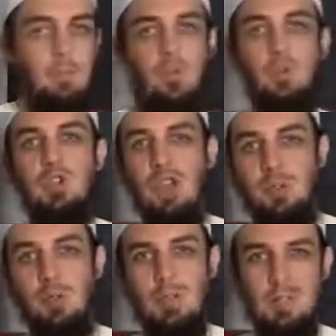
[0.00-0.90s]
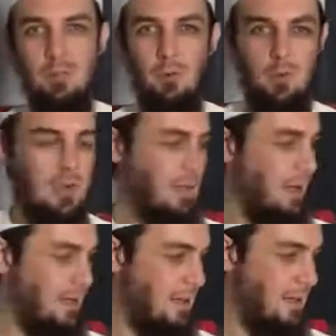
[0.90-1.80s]
We scheduled it for,
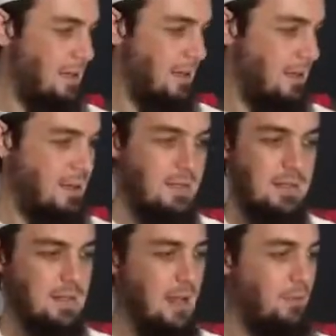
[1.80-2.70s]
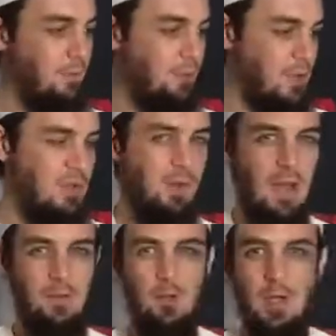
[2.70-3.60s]
I think,
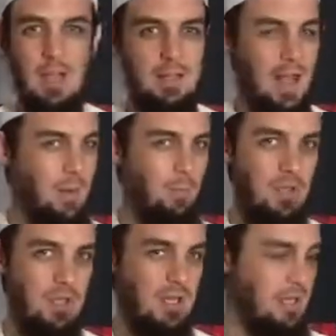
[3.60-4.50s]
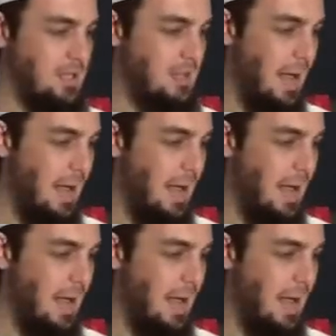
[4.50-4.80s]
7:45 UK time, which is